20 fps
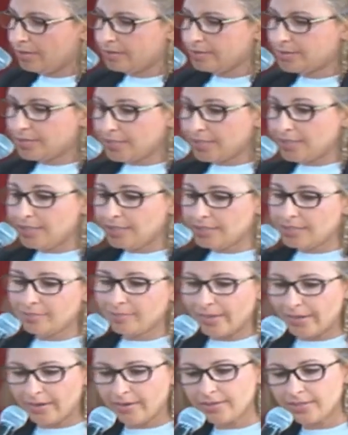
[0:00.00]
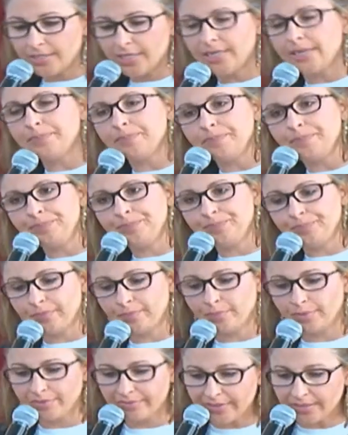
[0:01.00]
Sticking to paradigm
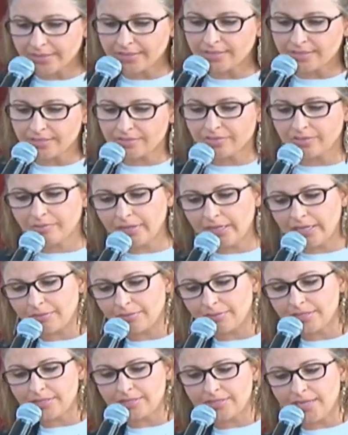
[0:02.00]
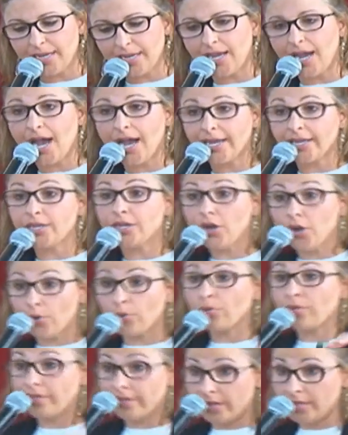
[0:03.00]
prevents us from being able to say, I
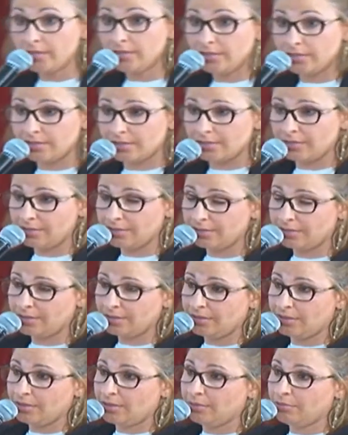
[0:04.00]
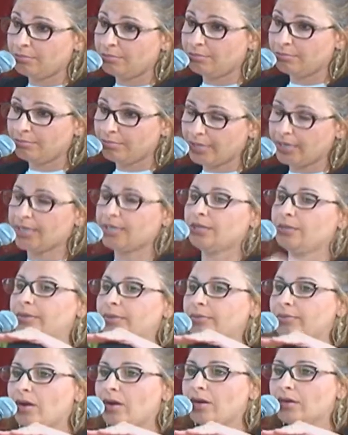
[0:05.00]
know this, but I could
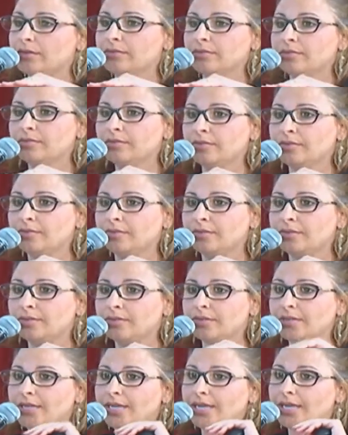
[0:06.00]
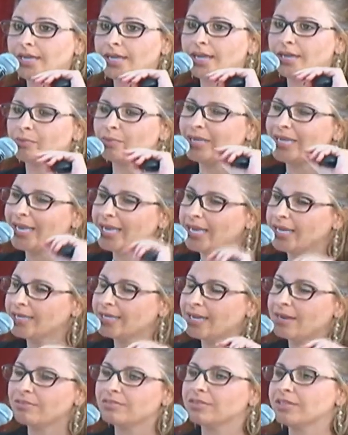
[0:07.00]
be wrong. And we
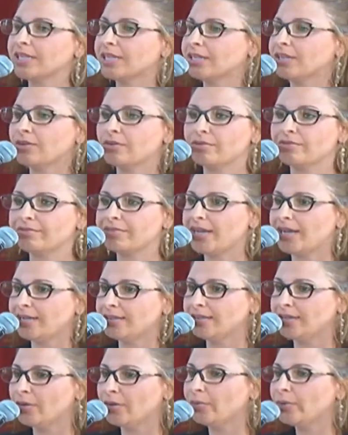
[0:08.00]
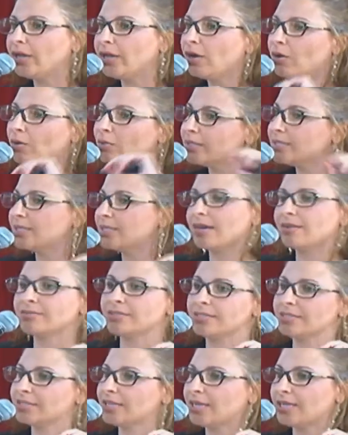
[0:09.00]
can't ever let go of that. We always
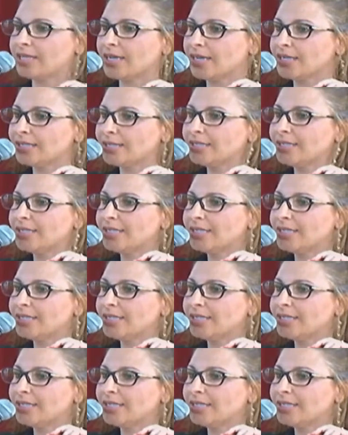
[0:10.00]
have to say that.